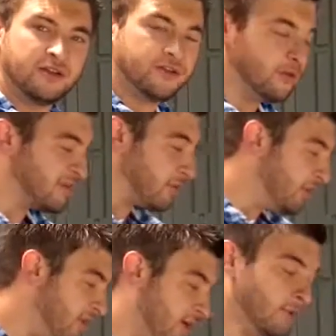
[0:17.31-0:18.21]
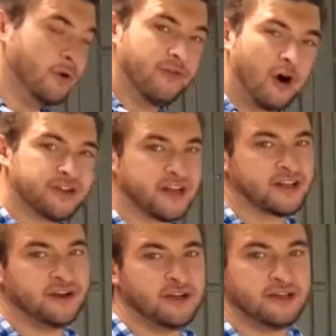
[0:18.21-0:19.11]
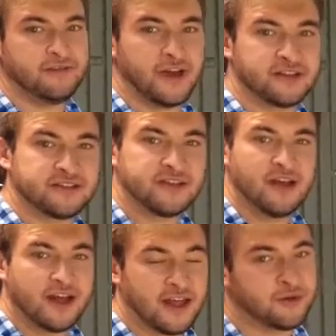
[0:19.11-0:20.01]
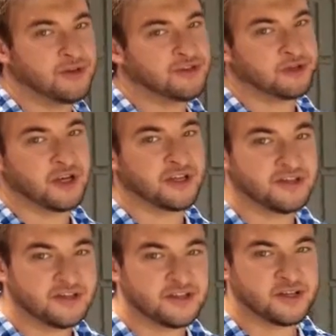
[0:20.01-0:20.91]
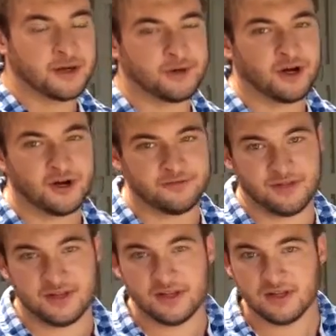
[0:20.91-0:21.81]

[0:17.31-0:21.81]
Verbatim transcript: to sort and remove all secondary defects, again to ensure a consistent cup of coffee.